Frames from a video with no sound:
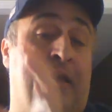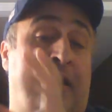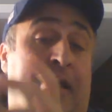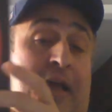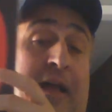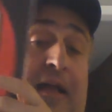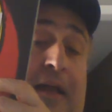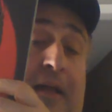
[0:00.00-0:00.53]

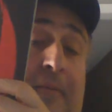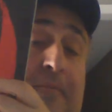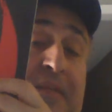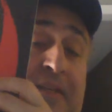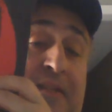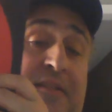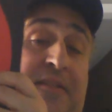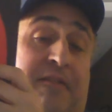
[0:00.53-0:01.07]
Uh,
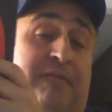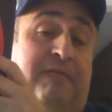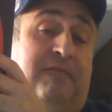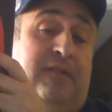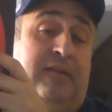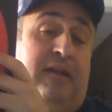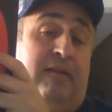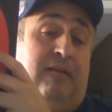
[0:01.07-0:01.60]
this is a,
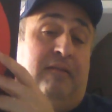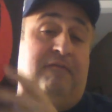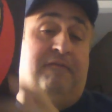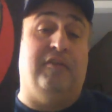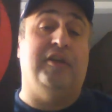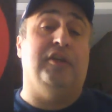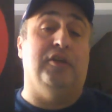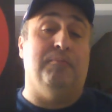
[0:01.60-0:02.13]
a,
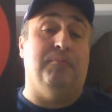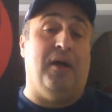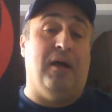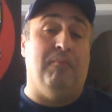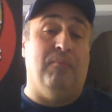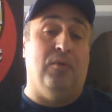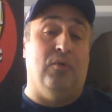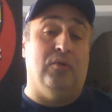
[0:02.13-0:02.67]
very good
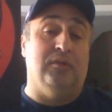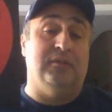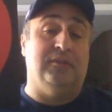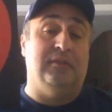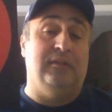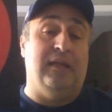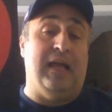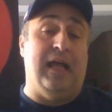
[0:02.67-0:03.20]
Bob
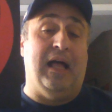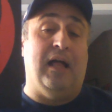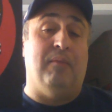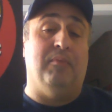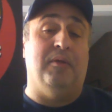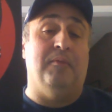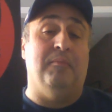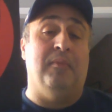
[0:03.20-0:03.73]
Mould
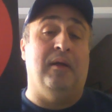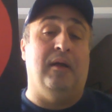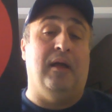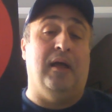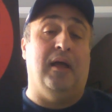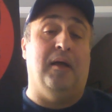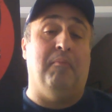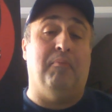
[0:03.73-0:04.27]
album,
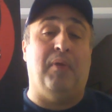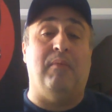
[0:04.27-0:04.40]
uh,